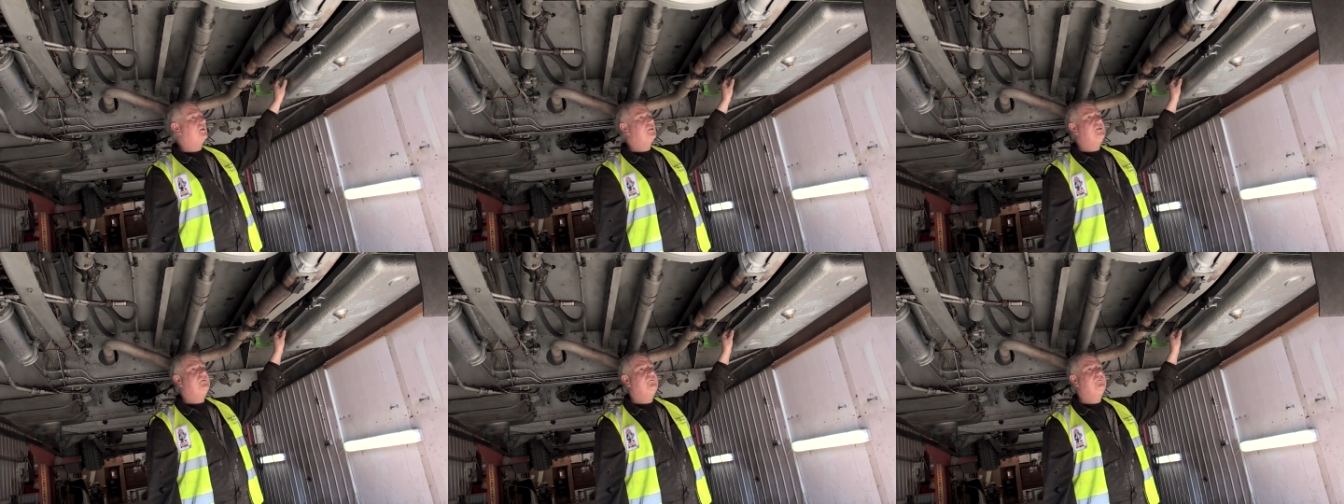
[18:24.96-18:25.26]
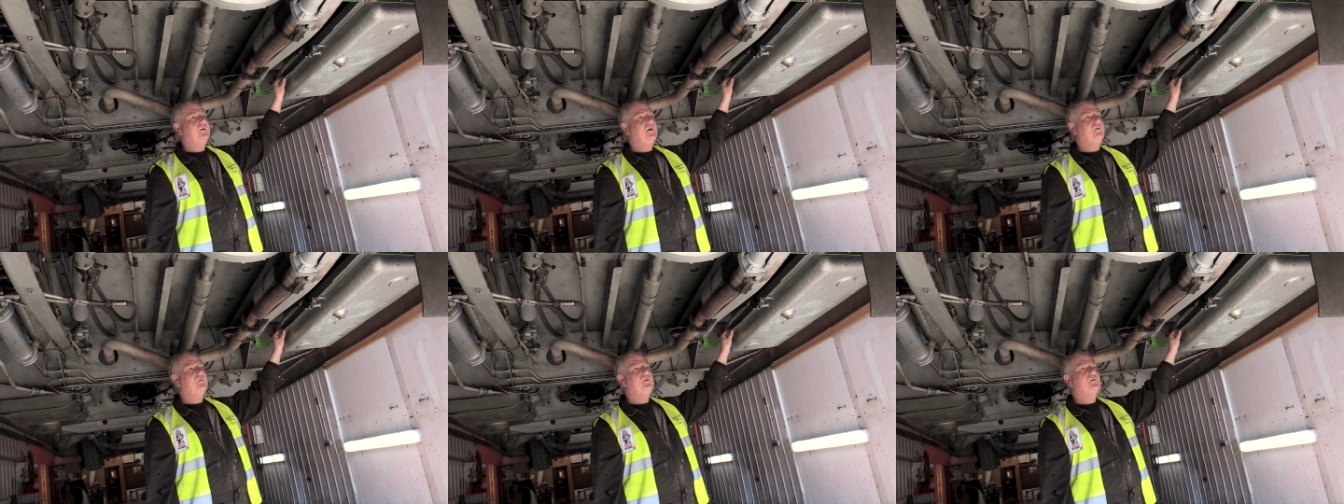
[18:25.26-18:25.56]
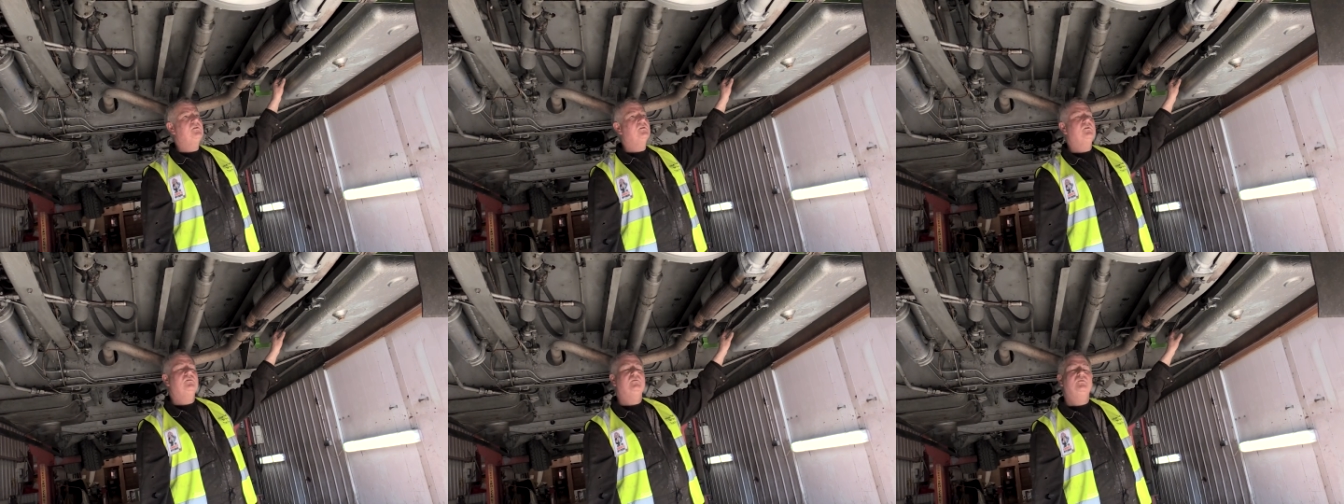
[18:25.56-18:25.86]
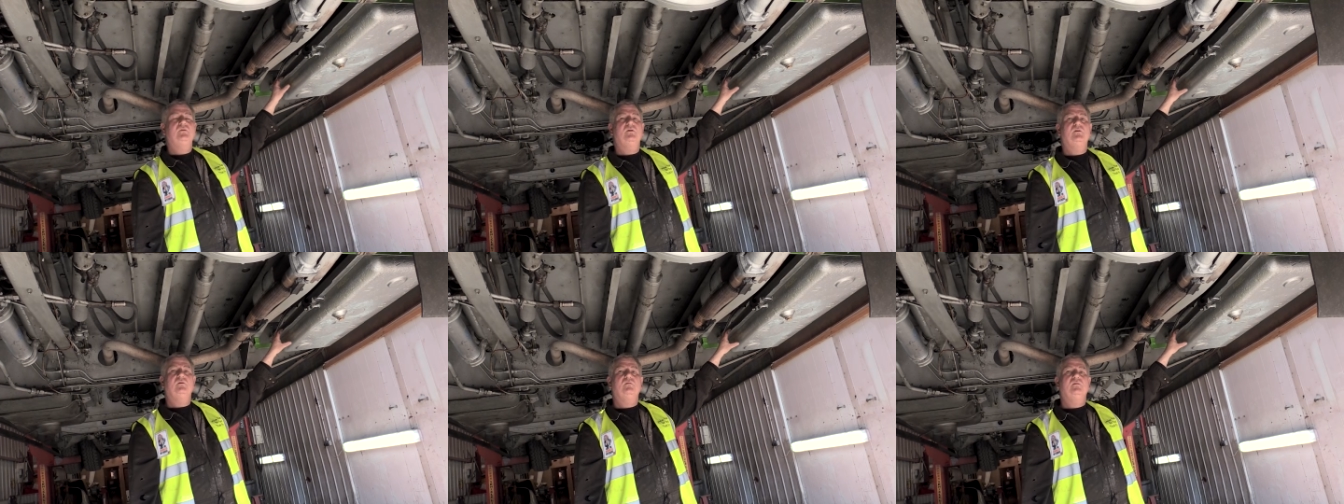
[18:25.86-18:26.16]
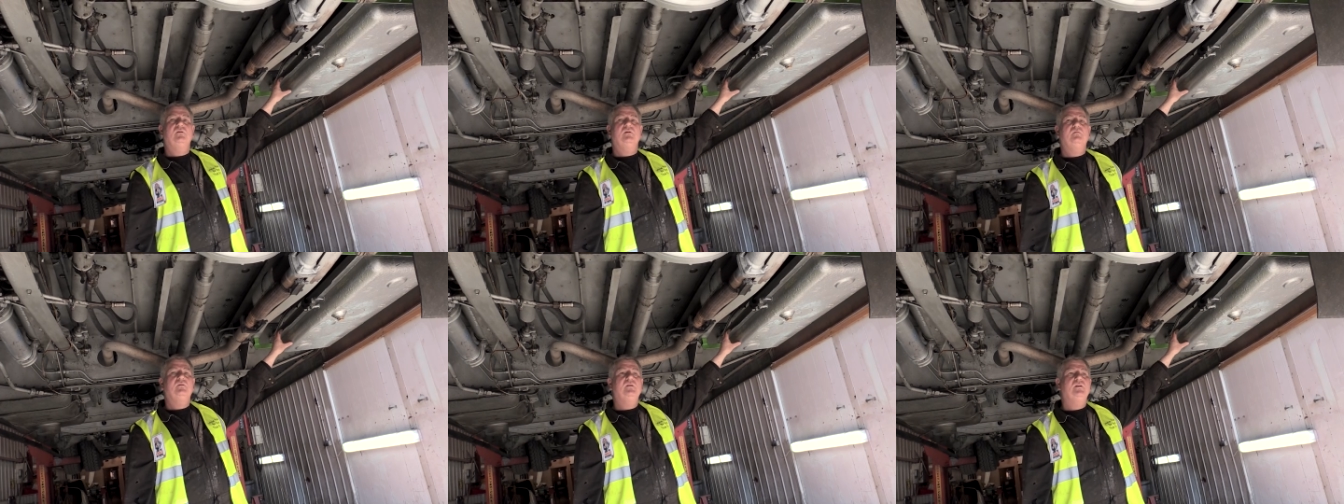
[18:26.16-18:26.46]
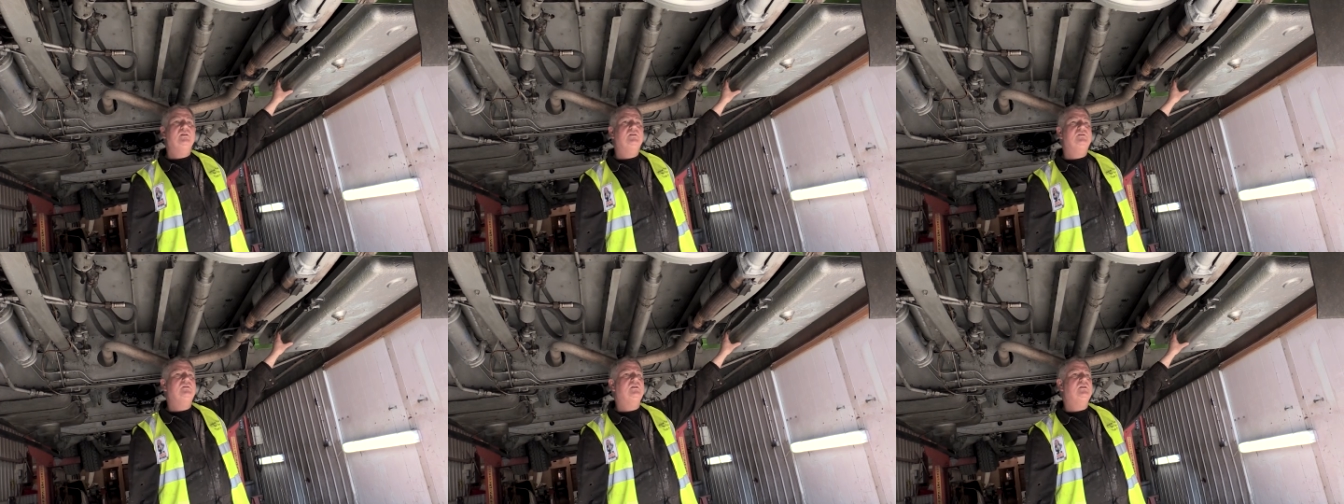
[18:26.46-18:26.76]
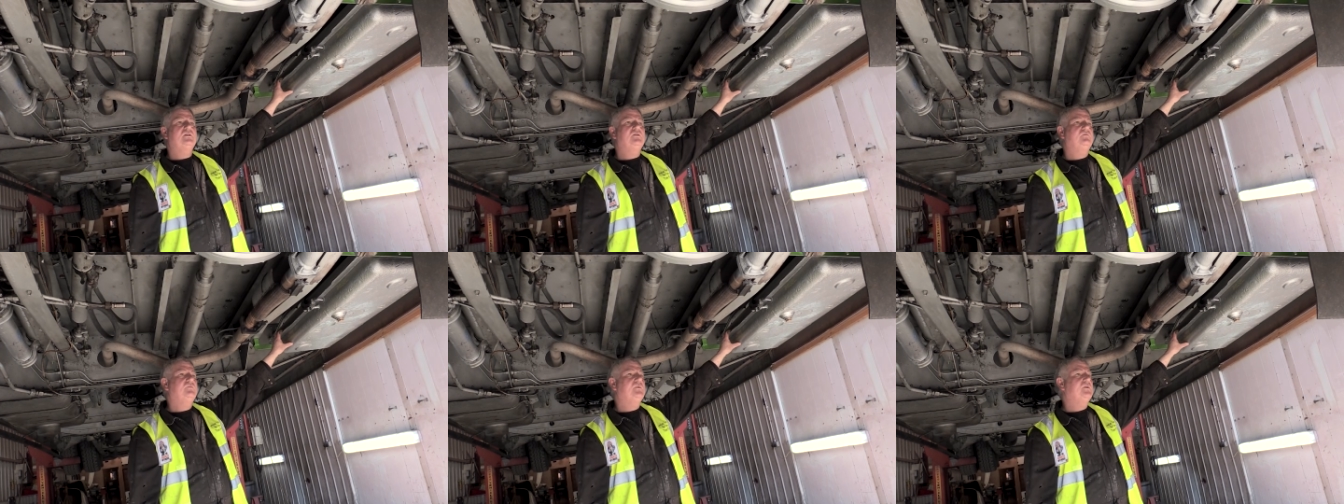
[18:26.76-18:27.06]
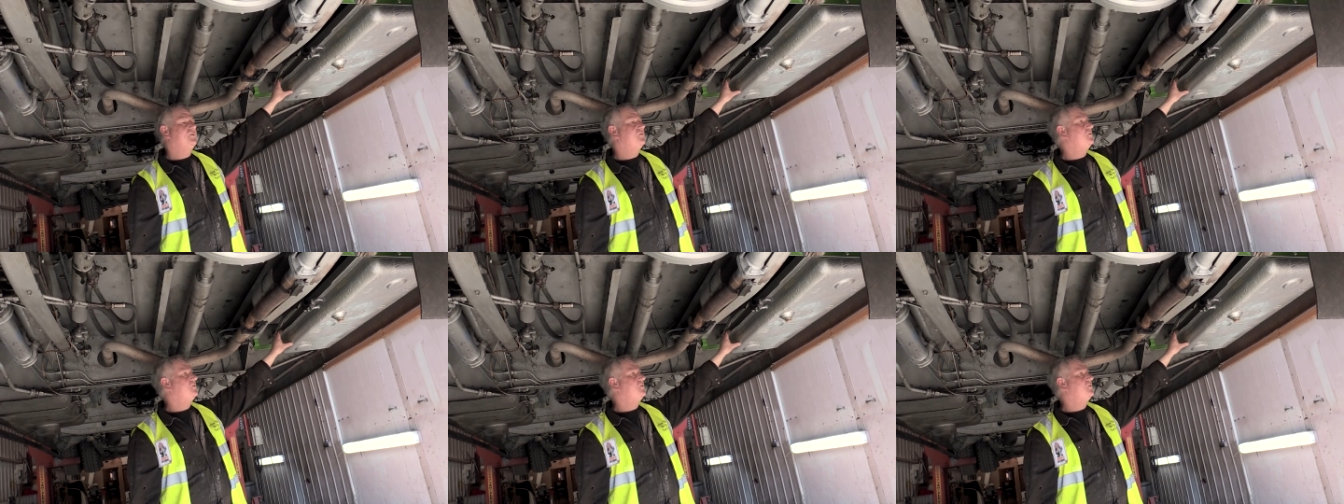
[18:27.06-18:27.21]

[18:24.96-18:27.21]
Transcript: actually very good on fuel. I mean, this this will be